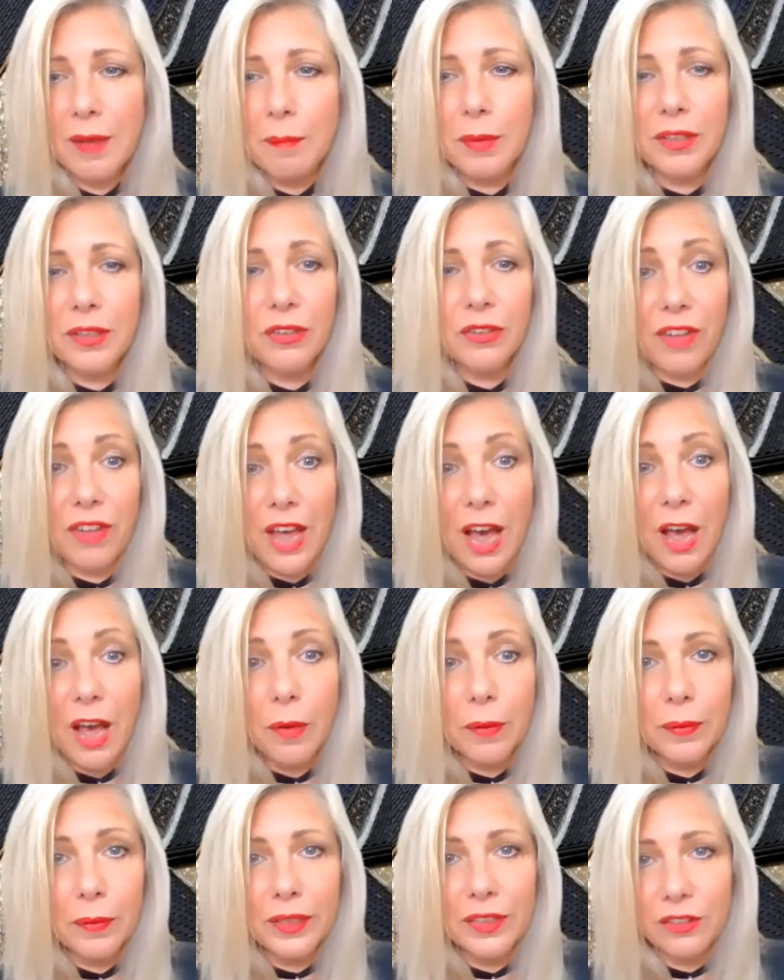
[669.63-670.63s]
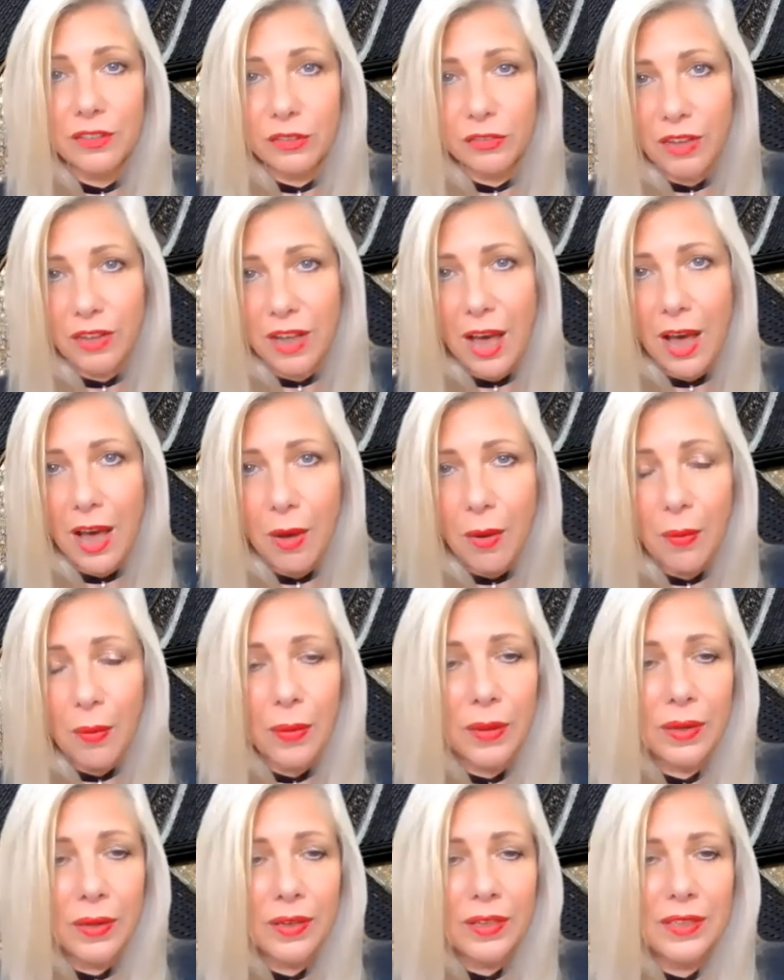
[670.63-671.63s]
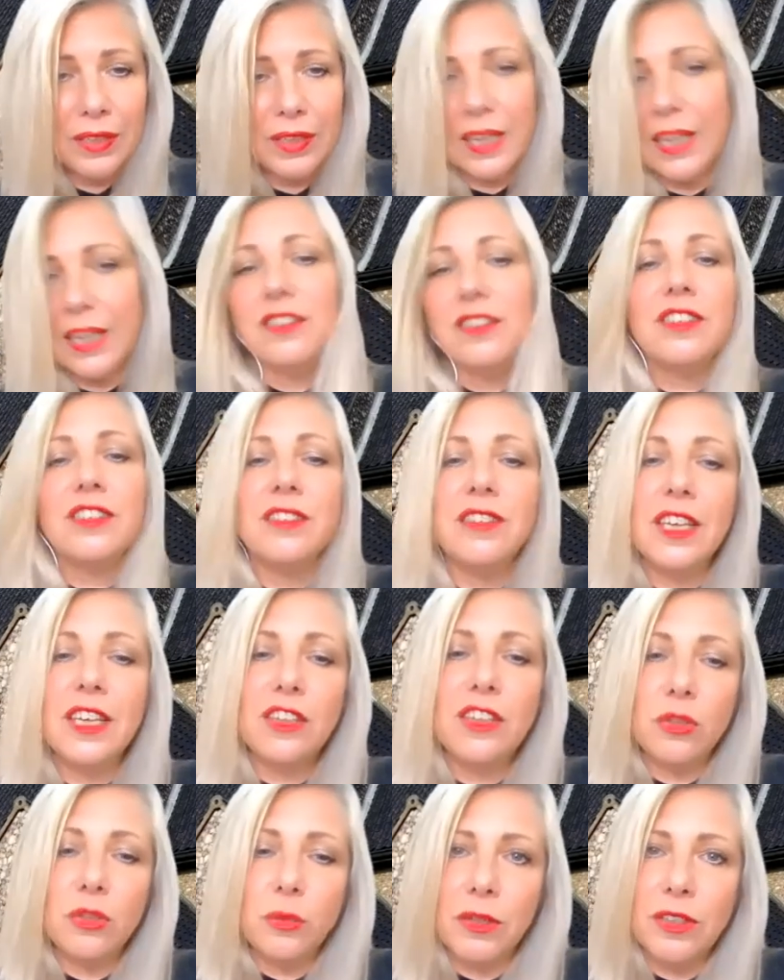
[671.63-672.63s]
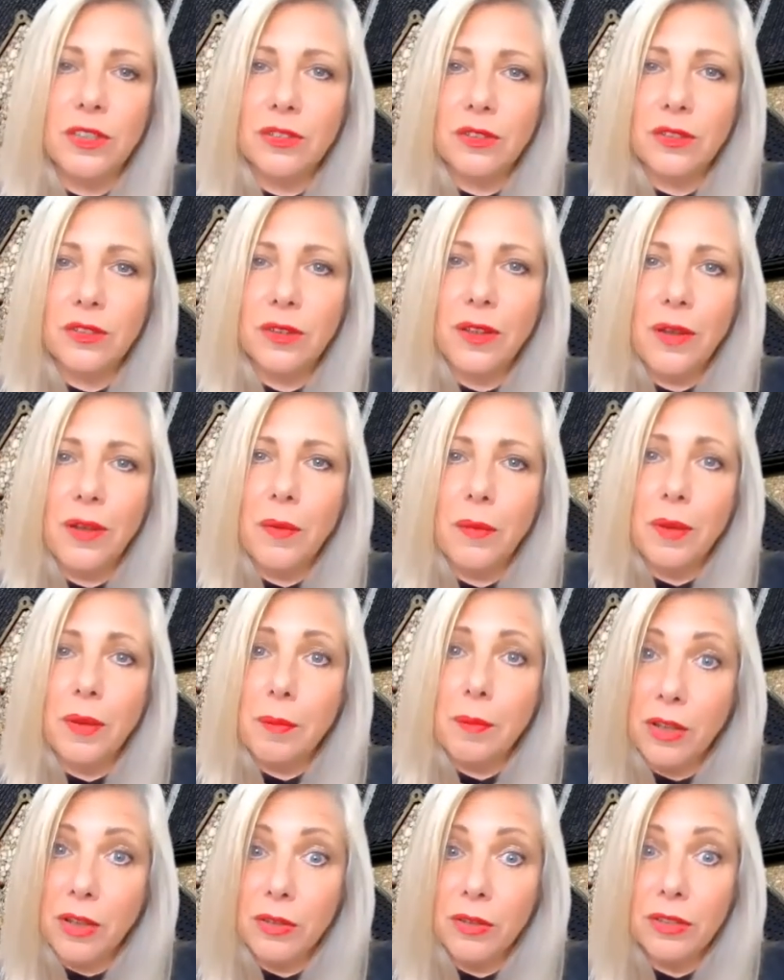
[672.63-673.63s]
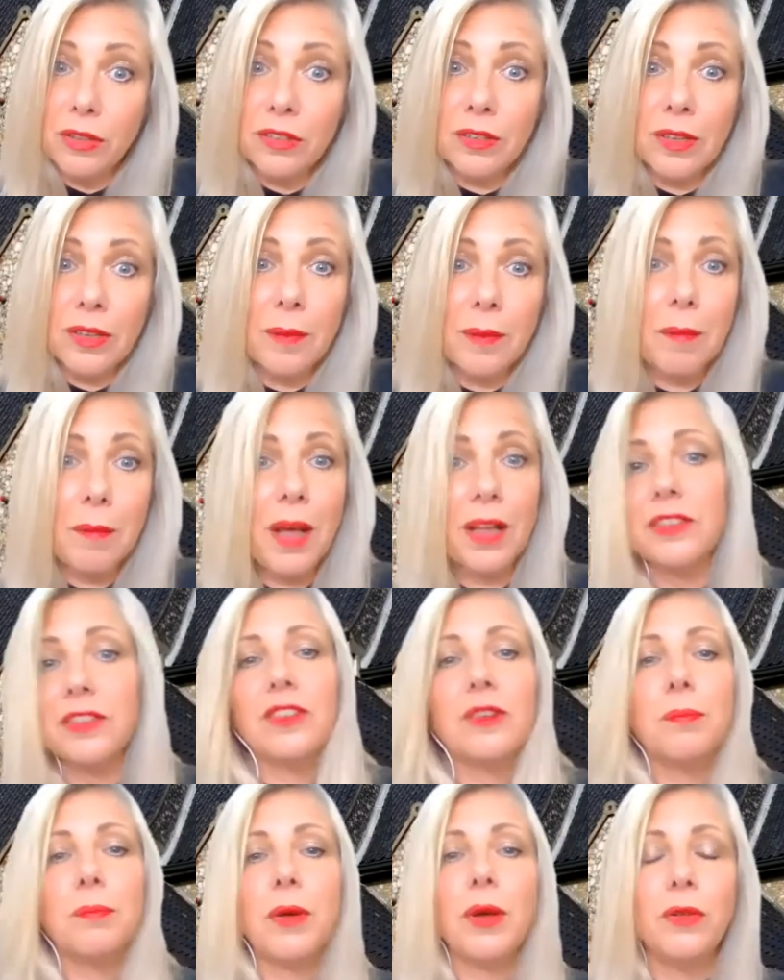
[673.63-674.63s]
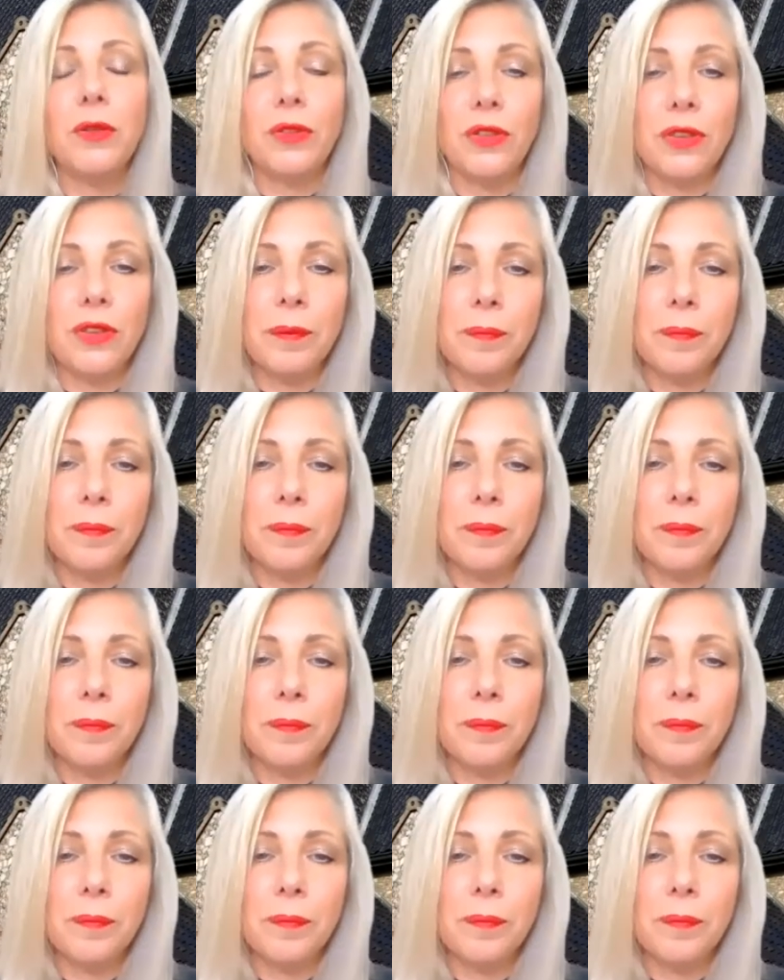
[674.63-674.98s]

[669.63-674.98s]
But a vow is a vow, and stick to it we must both.